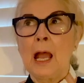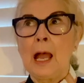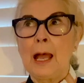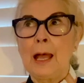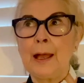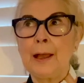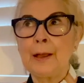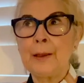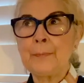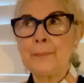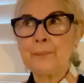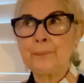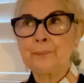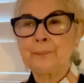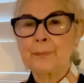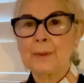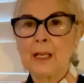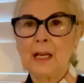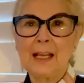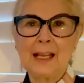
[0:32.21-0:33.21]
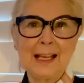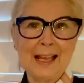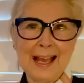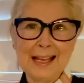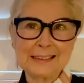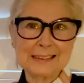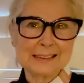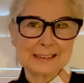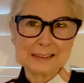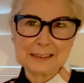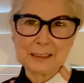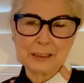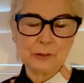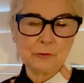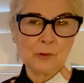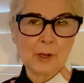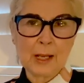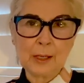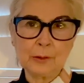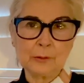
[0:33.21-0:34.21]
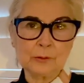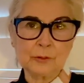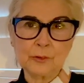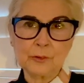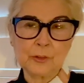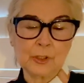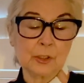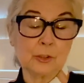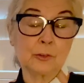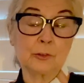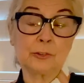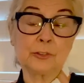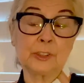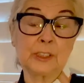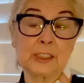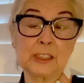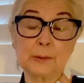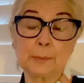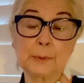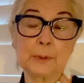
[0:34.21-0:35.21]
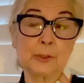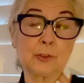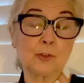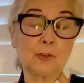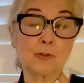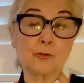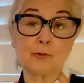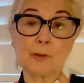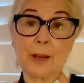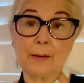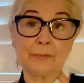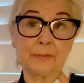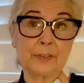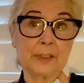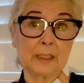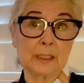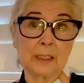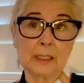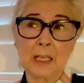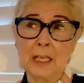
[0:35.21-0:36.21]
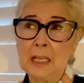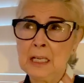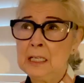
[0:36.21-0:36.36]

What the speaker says: I had to turn round the Christmas traffic.